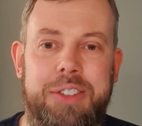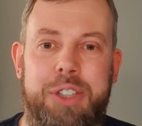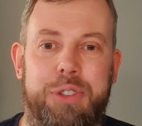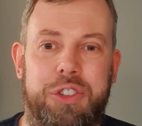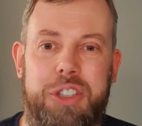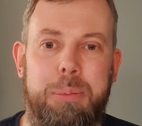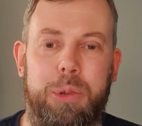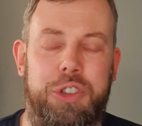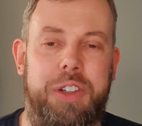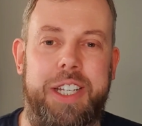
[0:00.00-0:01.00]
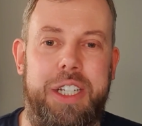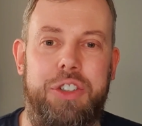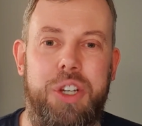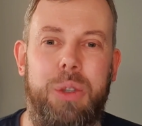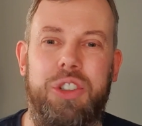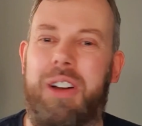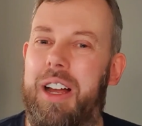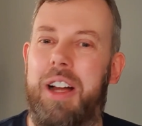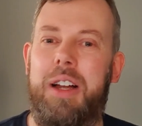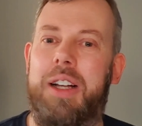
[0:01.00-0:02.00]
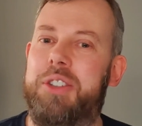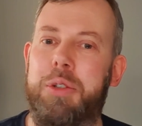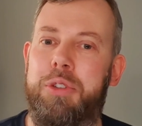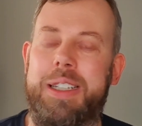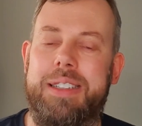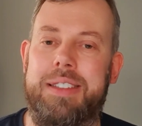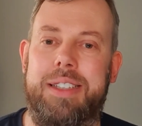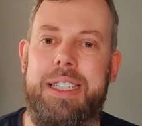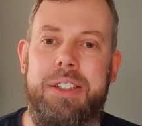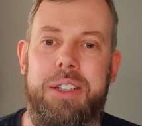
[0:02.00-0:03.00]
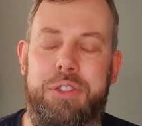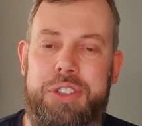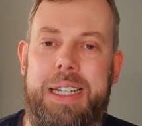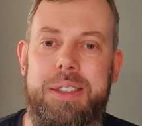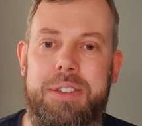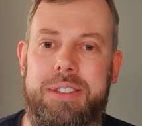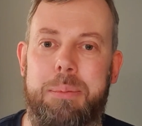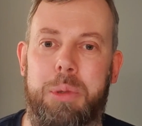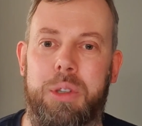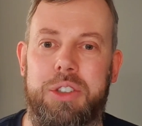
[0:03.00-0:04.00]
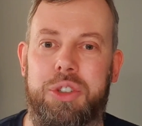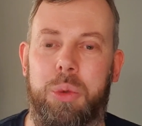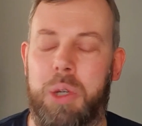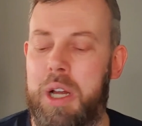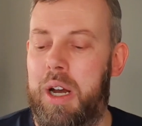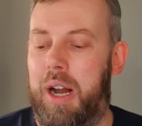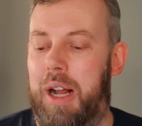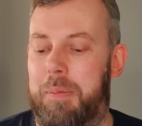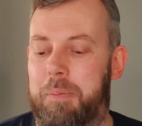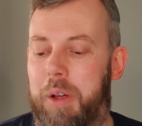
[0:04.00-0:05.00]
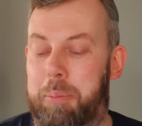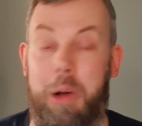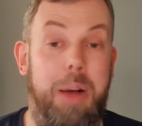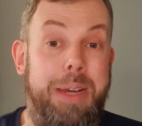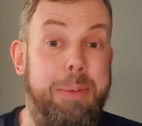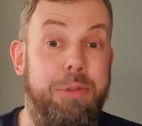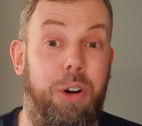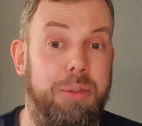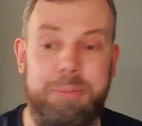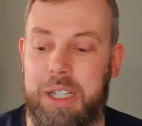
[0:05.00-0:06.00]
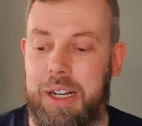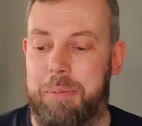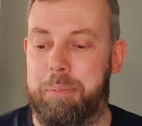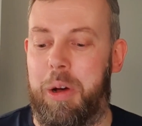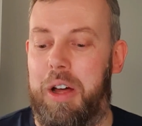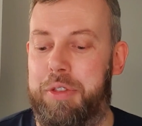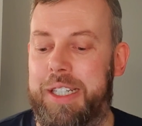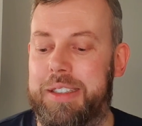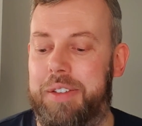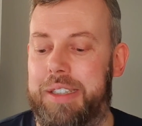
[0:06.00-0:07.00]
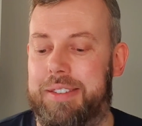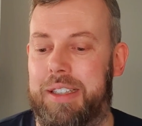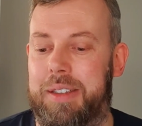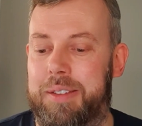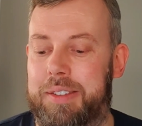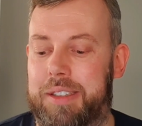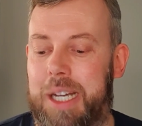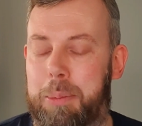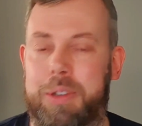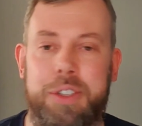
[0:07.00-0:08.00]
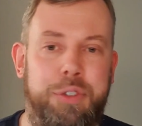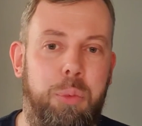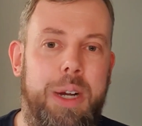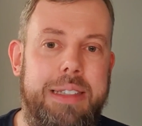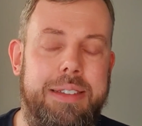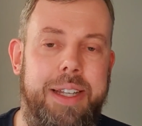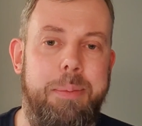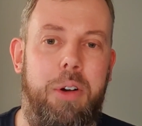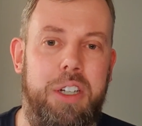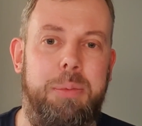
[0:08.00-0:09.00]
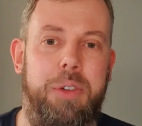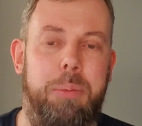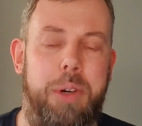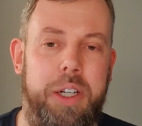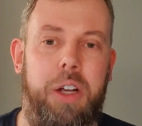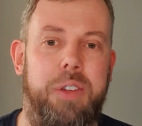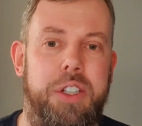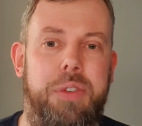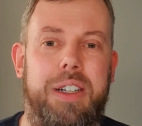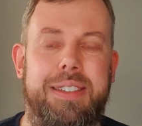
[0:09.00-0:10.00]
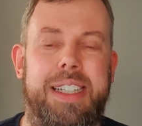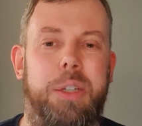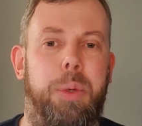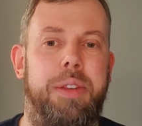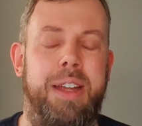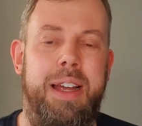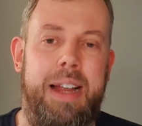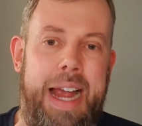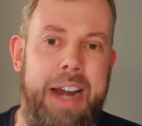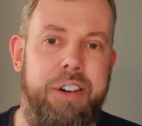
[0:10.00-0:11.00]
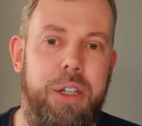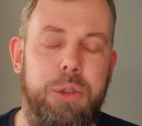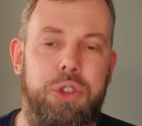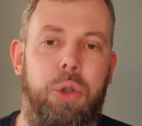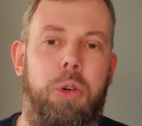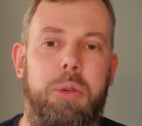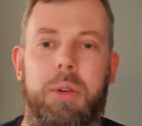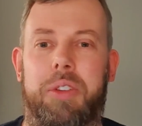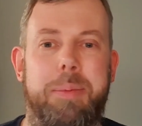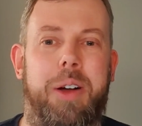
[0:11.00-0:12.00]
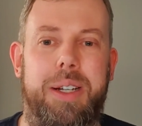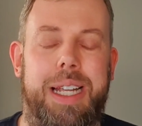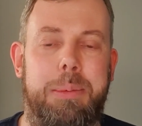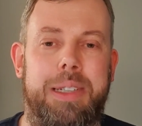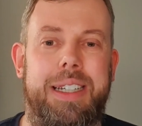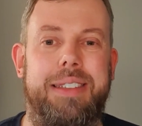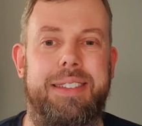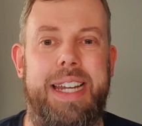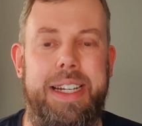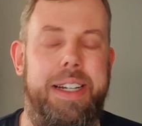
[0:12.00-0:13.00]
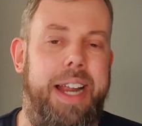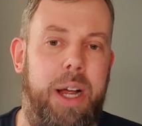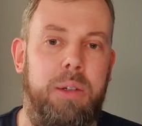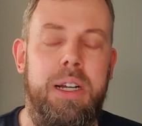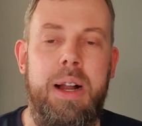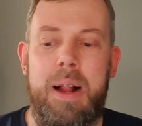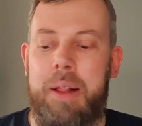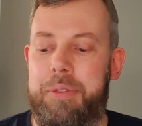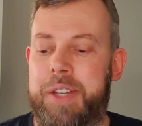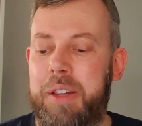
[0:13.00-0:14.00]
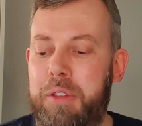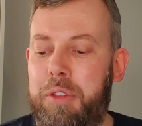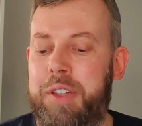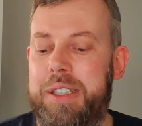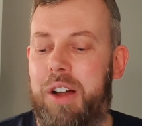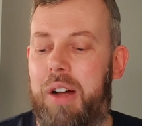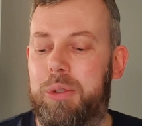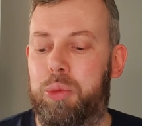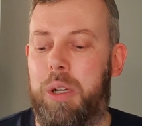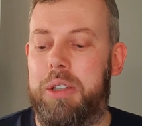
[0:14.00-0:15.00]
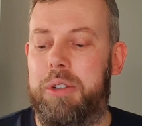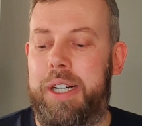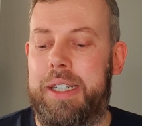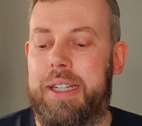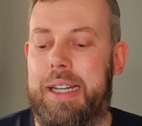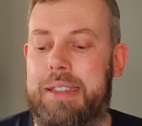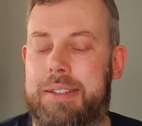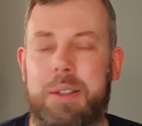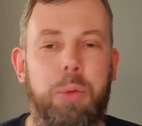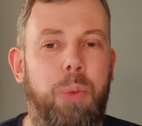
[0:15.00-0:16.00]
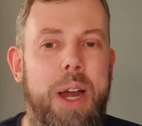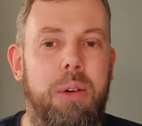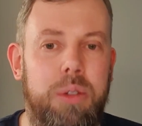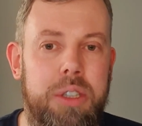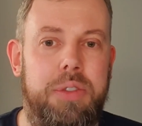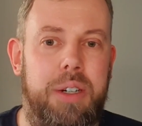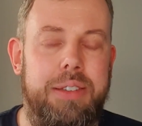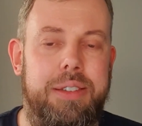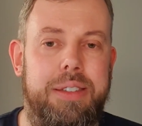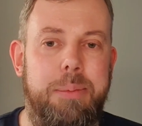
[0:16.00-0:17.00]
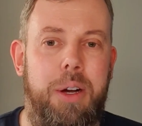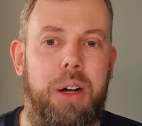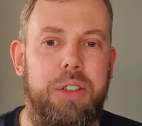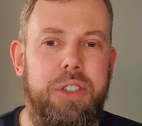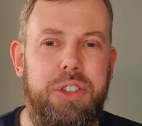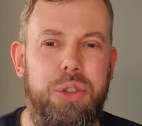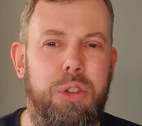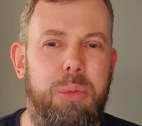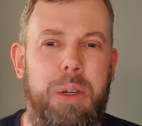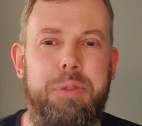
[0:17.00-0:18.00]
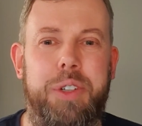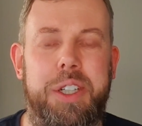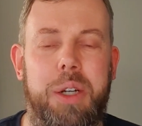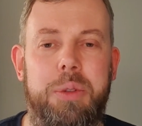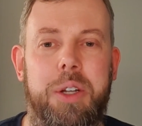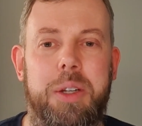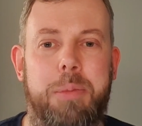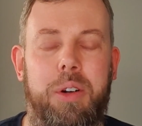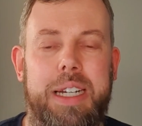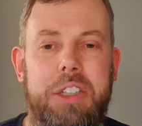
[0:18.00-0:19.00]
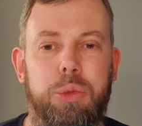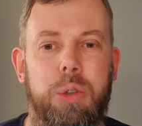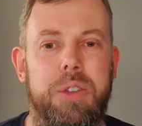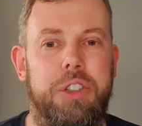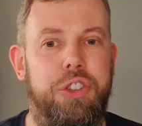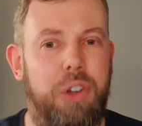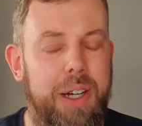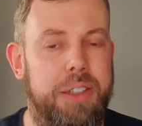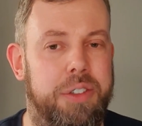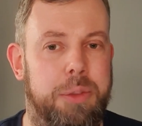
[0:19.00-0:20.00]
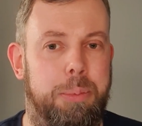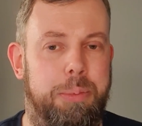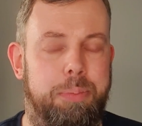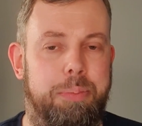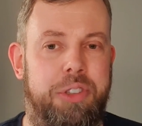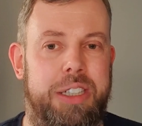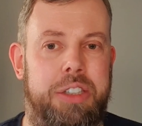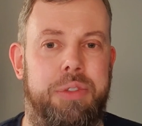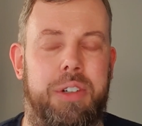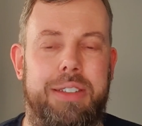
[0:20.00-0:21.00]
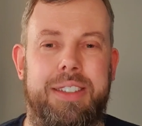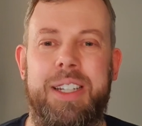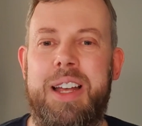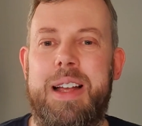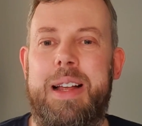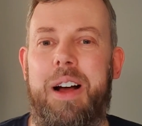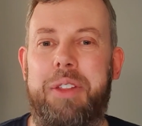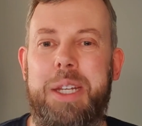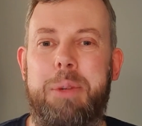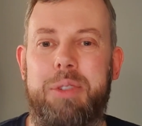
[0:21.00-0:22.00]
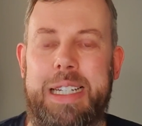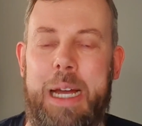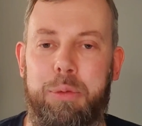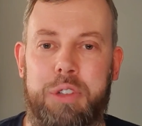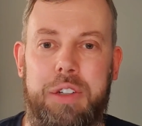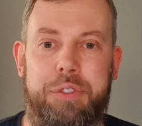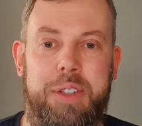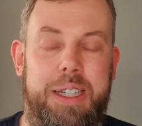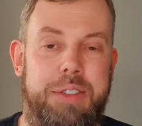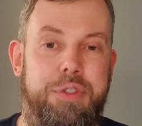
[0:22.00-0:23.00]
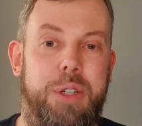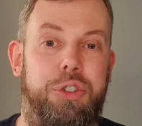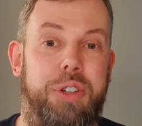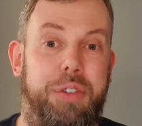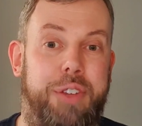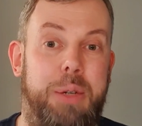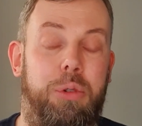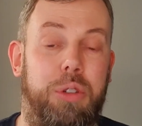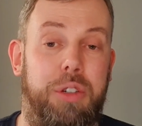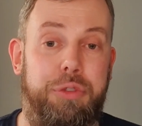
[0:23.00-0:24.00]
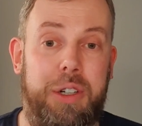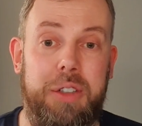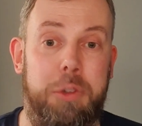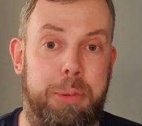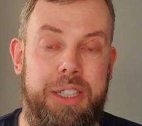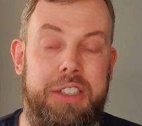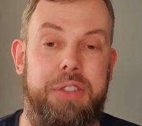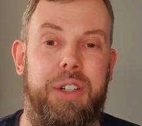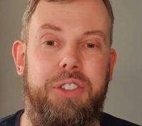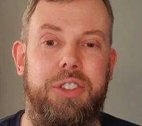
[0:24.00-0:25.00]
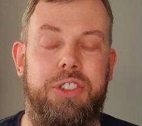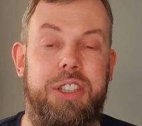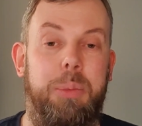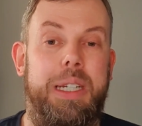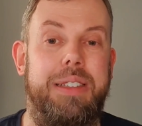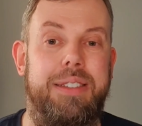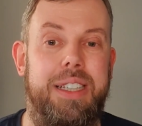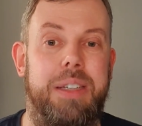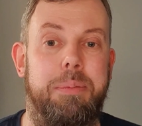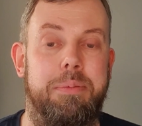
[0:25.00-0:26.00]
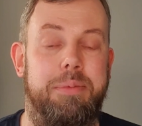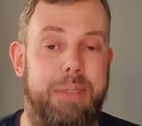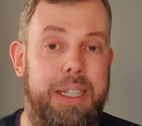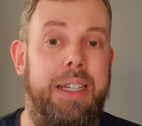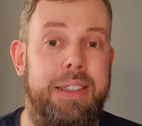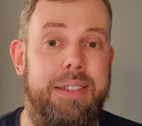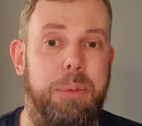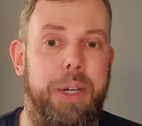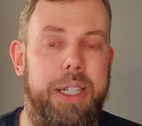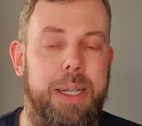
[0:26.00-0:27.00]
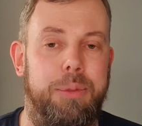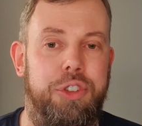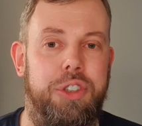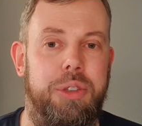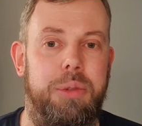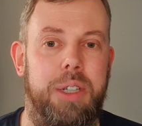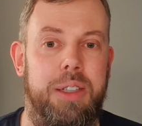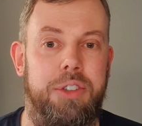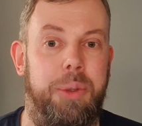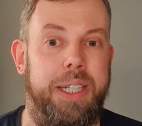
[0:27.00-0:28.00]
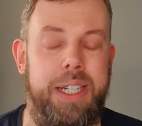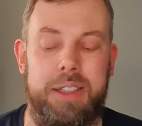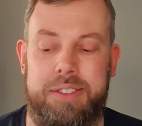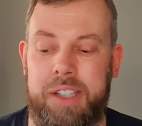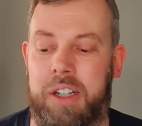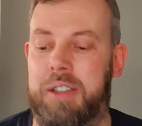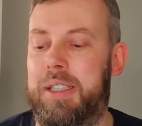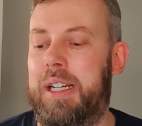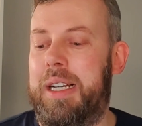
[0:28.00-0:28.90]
different symbols that they could use? I don't think there's any kind of standard symbol at all, but I may be wrong. But I think that there's a couple of different ways that they mark it on the device, either with arrows or they might label it as in and out. The other thing that I was wondering is, where on the device is it marked? I saw on one video that the markings were on the side of the protected device, and I think it'd be really helpful if in future if they were on the front of the protected devices so that we could see them easy when it comes to doing an ECR.